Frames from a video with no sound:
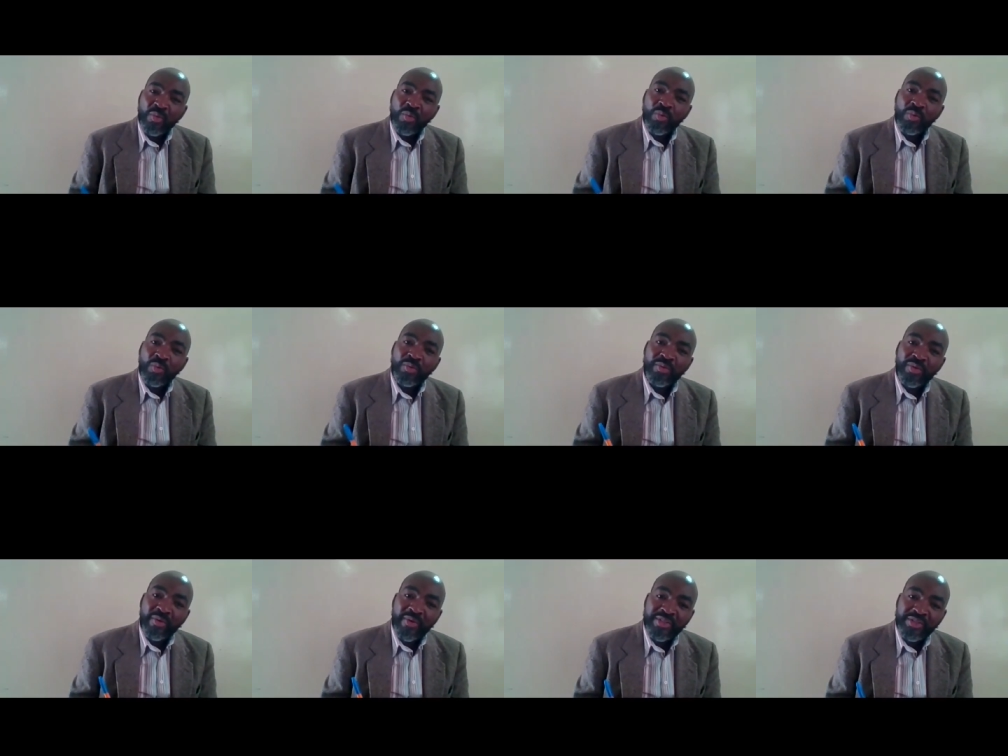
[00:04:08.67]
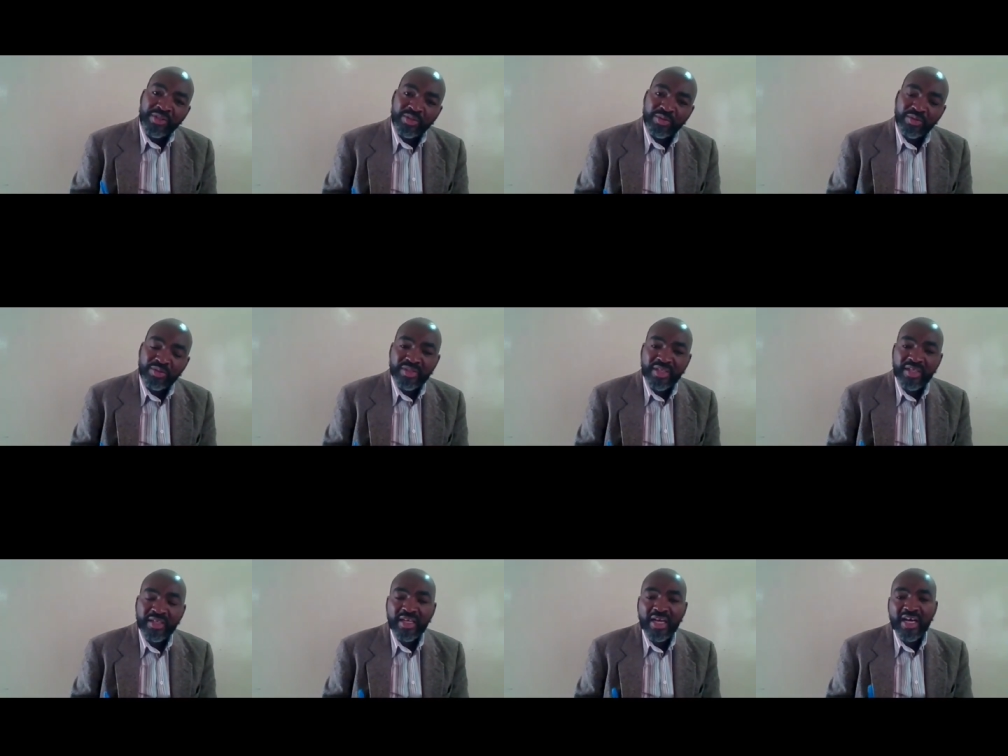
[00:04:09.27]
Mm -hmm. Our
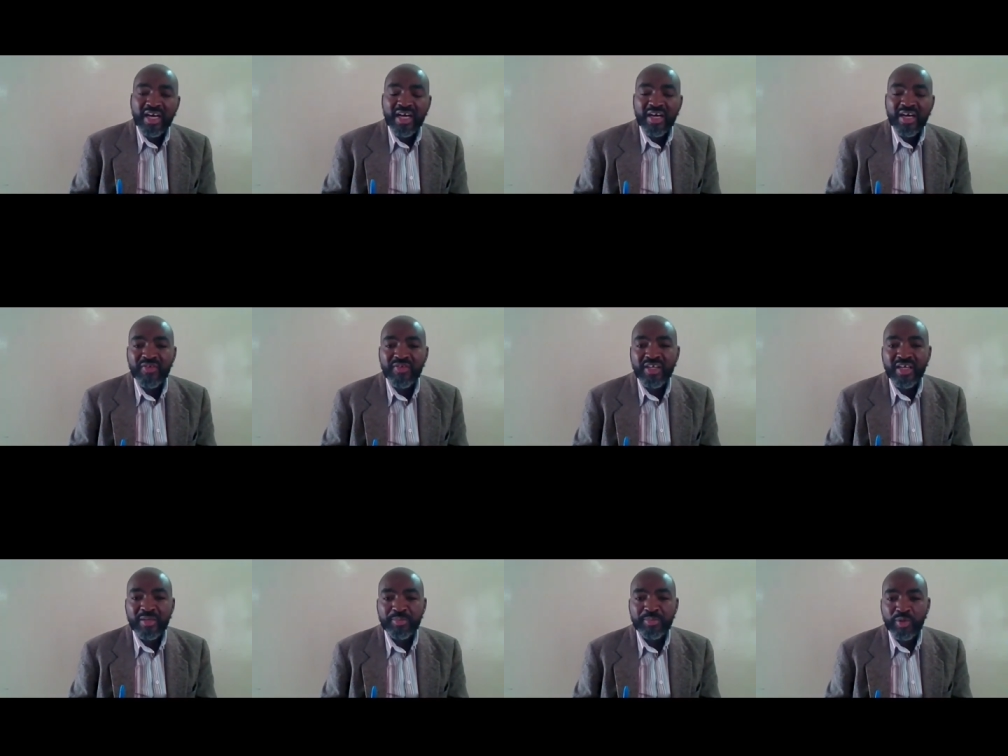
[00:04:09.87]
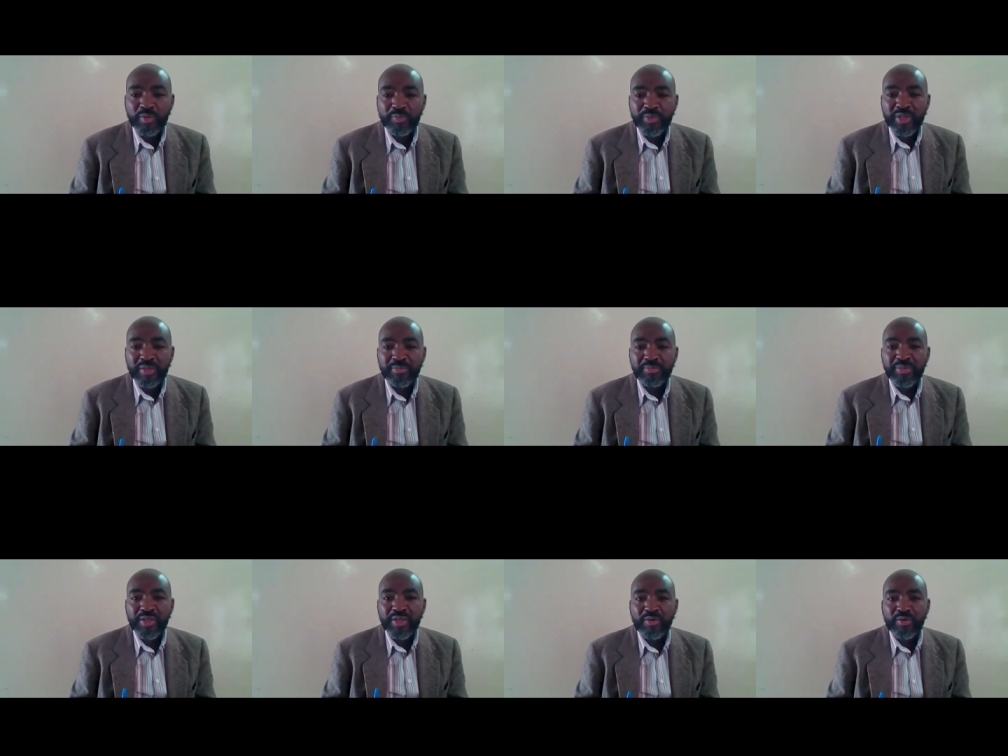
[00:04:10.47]
children are having a
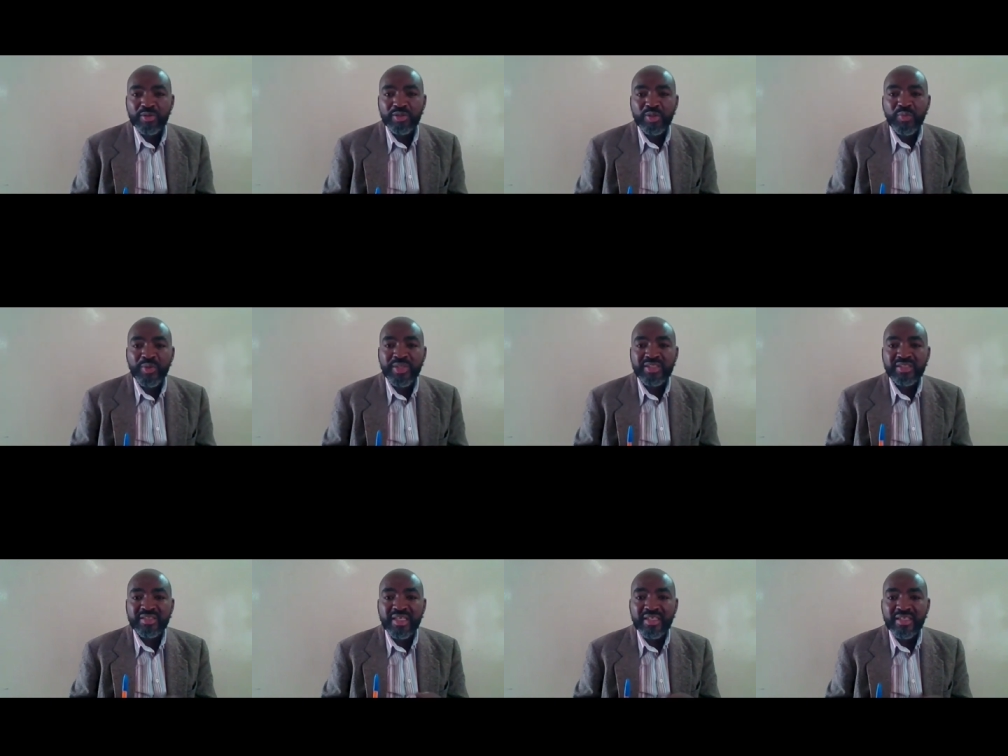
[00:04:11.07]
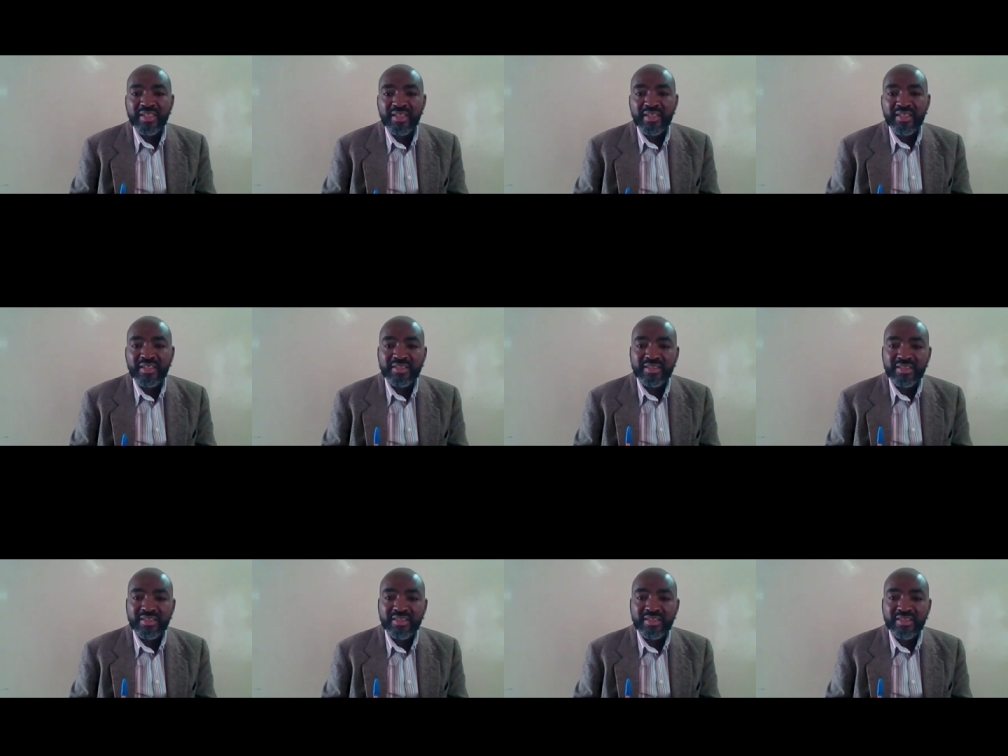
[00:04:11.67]
problem because we started